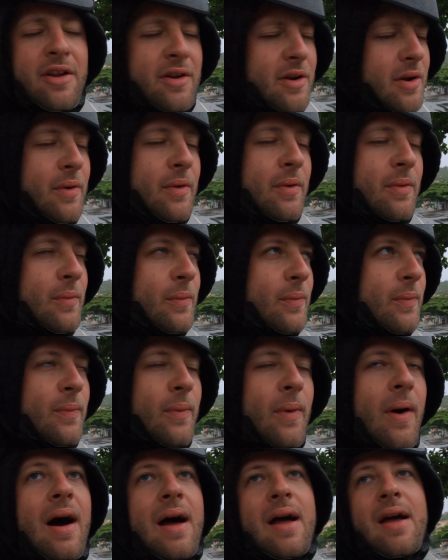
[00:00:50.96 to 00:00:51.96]
don't know
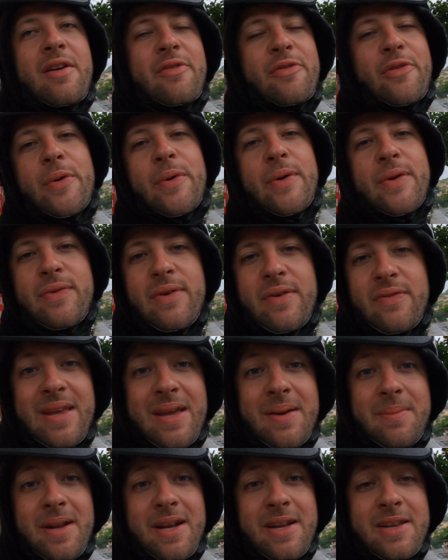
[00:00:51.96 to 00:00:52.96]
why I thought it was
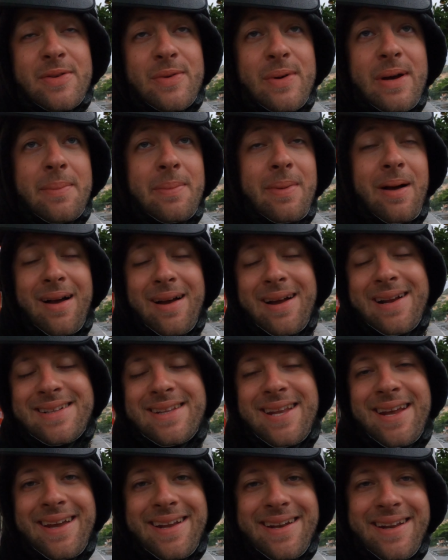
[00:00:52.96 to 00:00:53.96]
fifteen minutes away, but I
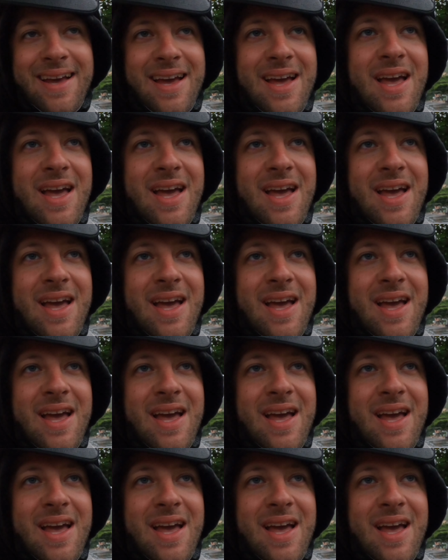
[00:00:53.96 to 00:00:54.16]
did.